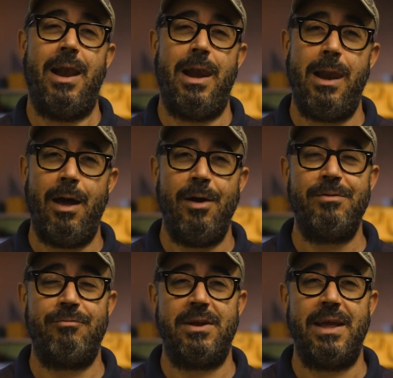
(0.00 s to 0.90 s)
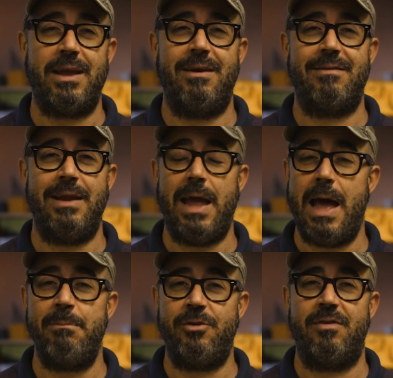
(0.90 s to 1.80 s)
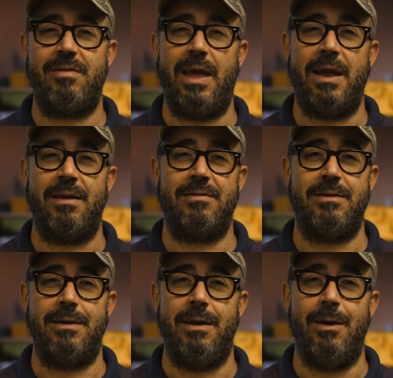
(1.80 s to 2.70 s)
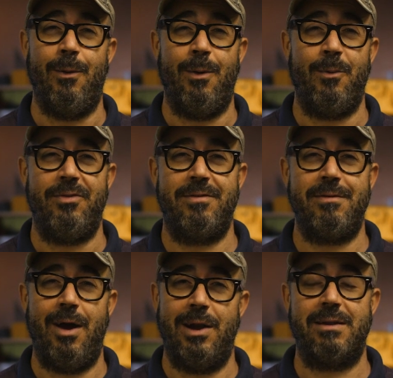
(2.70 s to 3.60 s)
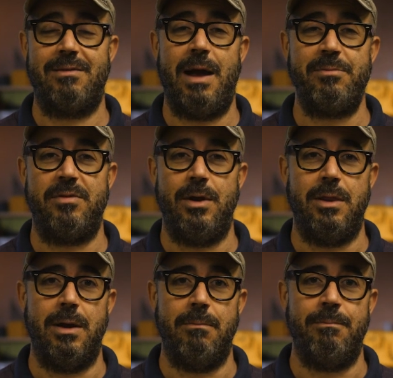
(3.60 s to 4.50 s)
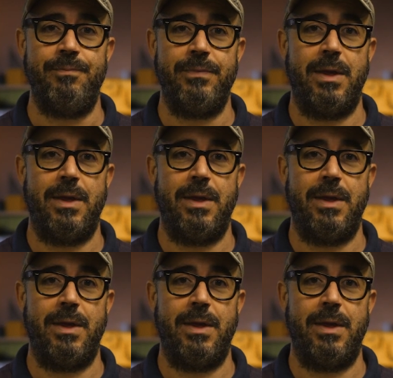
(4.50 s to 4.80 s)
Loads of ridiculously ambitious things to do with so little time to do them.